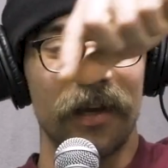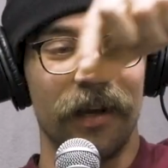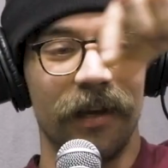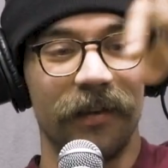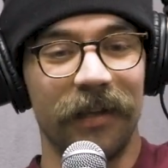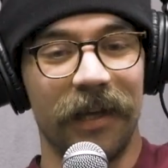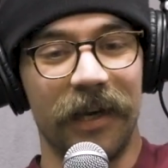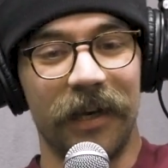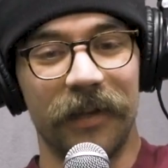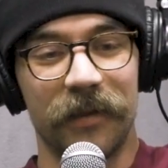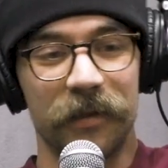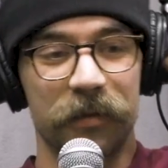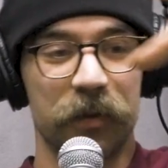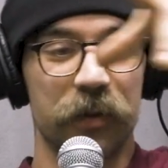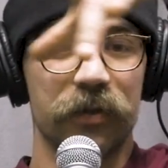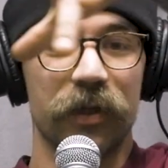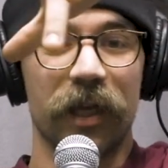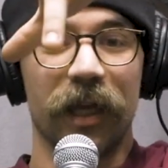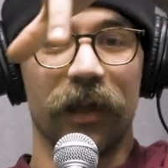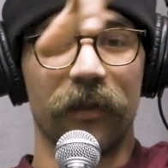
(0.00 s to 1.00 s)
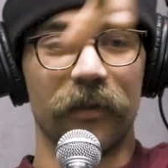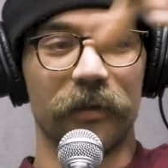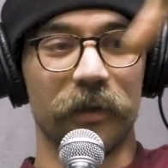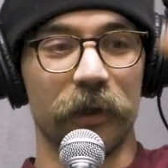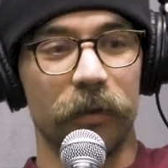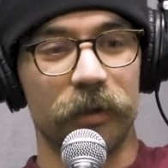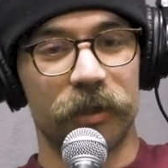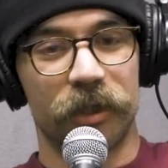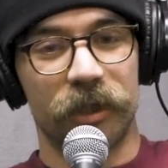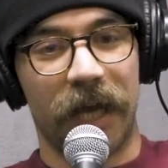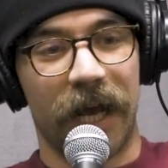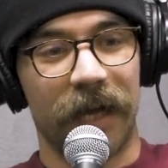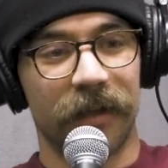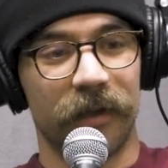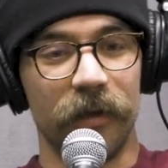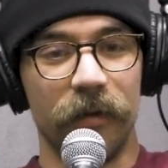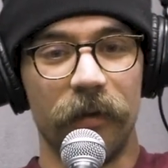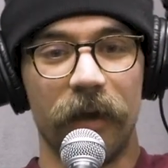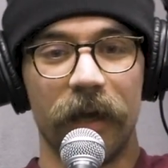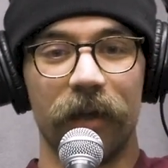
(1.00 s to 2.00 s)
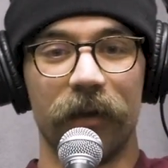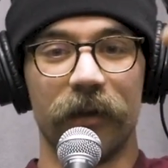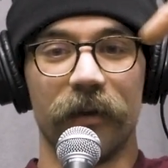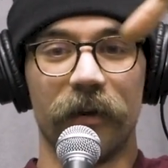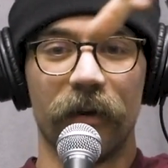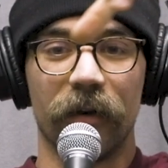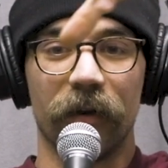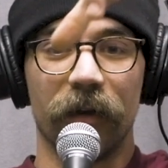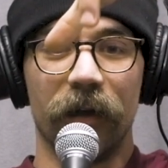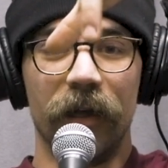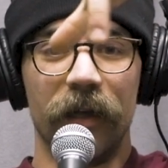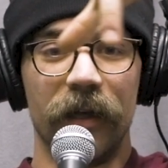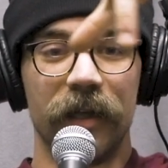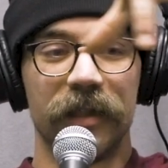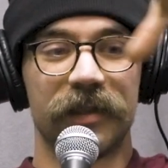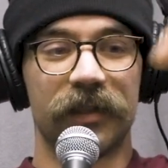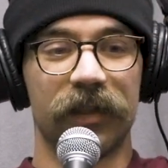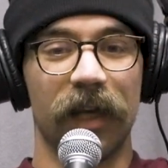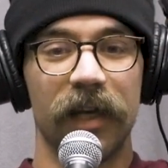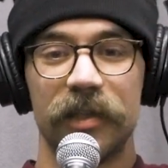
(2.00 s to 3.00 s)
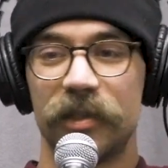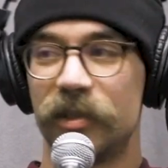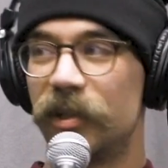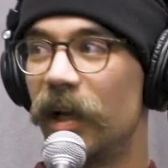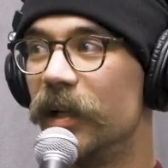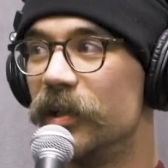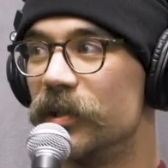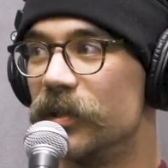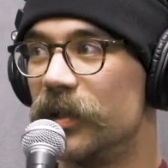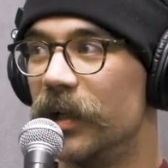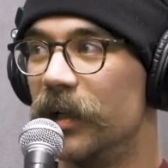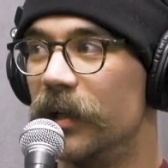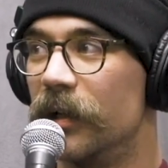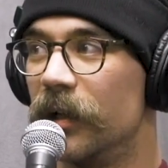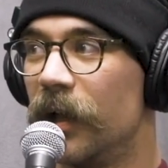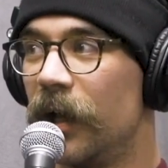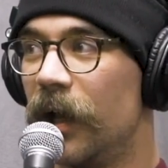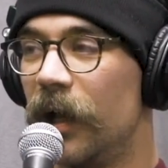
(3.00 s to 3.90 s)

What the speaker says: And then this was like the little shack that you get your skates changed in.